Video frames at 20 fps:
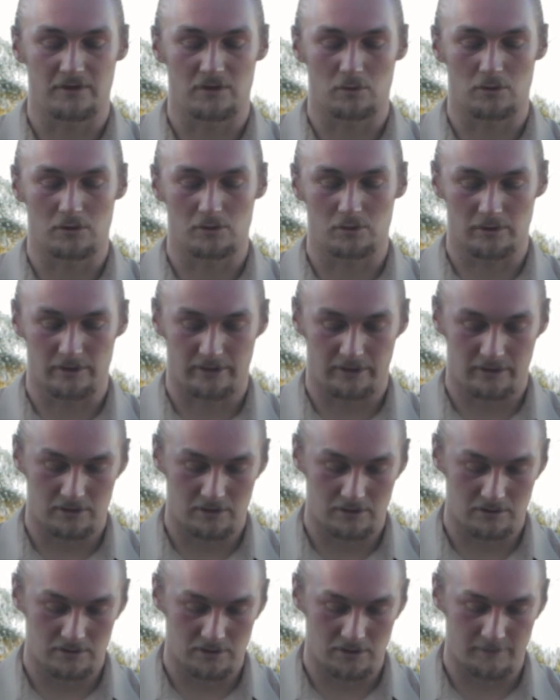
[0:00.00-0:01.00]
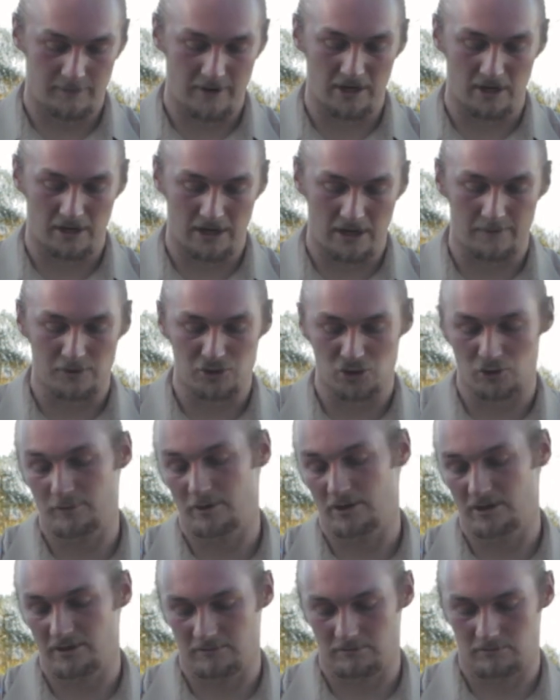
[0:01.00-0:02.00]
to work with, depending on how much you
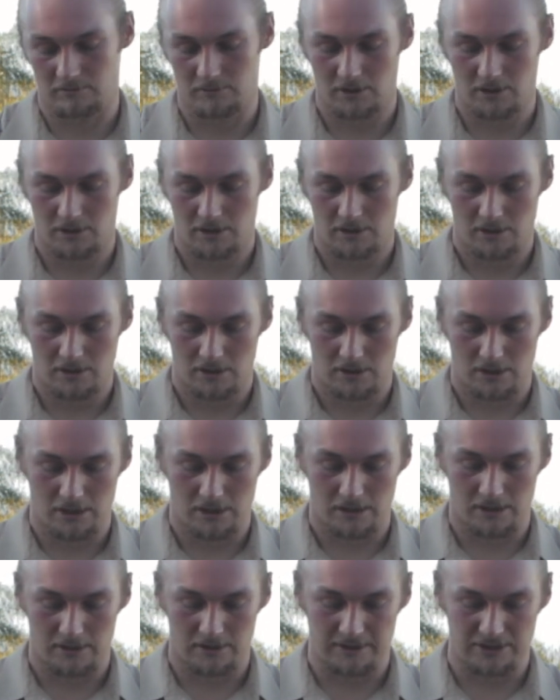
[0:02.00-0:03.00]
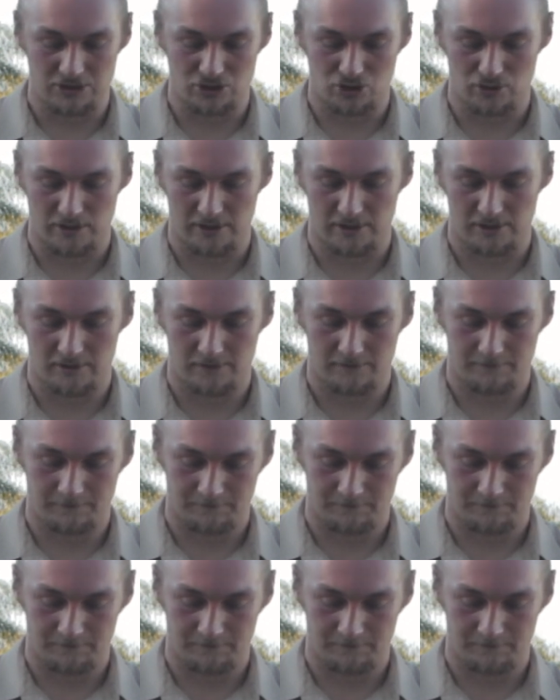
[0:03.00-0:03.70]
put in each drink.